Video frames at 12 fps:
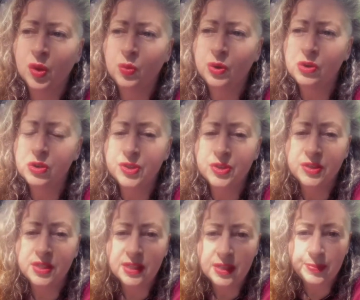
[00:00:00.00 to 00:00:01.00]
we're also
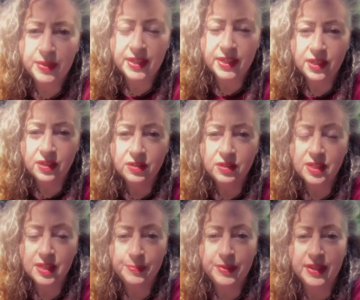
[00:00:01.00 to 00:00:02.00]
deeply,
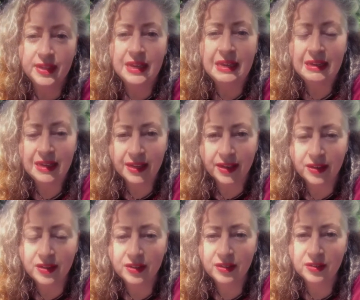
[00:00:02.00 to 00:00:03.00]
deeply healing
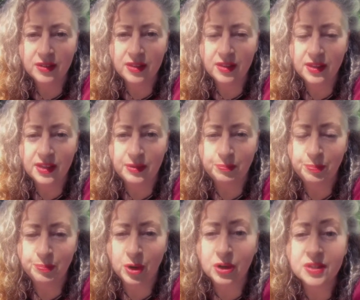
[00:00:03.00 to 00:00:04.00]
the
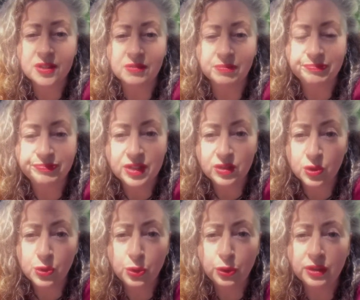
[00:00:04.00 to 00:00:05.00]
person, the
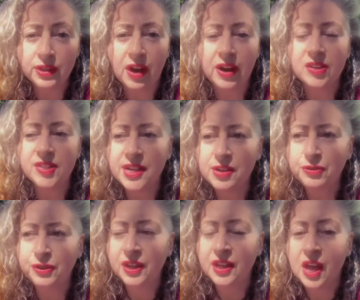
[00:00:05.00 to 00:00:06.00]
soul, the higher
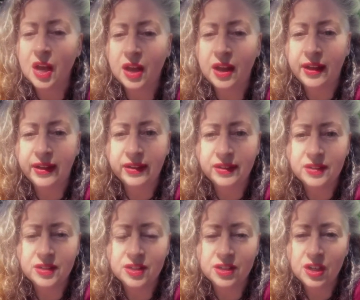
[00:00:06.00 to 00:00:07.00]
self.
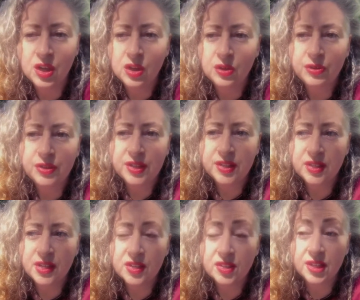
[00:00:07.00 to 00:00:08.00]
And this
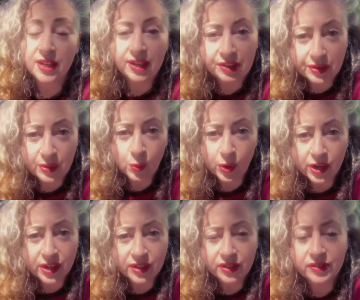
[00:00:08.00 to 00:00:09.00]
is the clearing
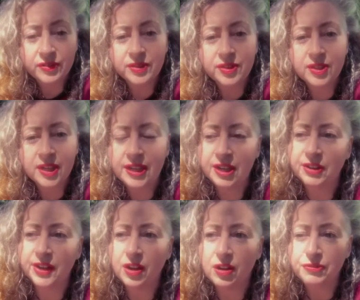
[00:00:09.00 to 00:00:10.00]
work, the
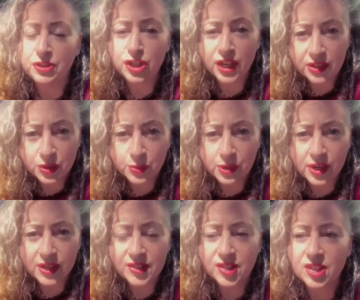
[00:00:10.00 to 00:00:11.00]
clearing of the shadow
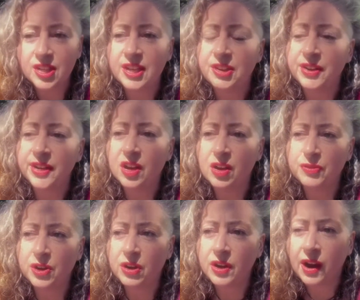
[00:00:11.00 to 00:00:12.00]
work. It's the clearing of
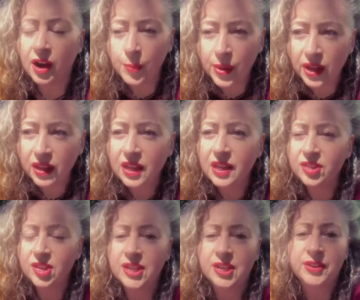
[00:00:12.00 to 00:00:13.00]
our karma,
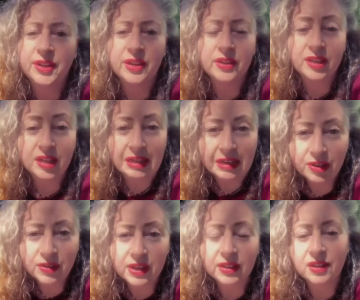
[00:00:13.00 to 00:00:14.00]
the
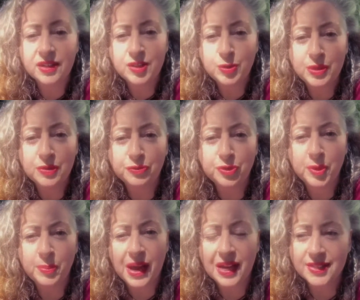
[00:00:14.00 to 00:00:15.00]
clearing that needs to be done from our
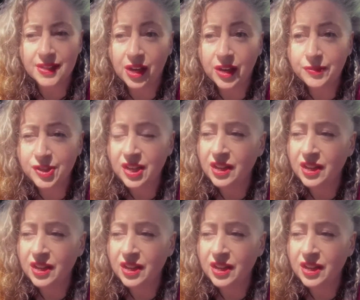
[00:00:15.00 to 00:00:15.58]
past lives.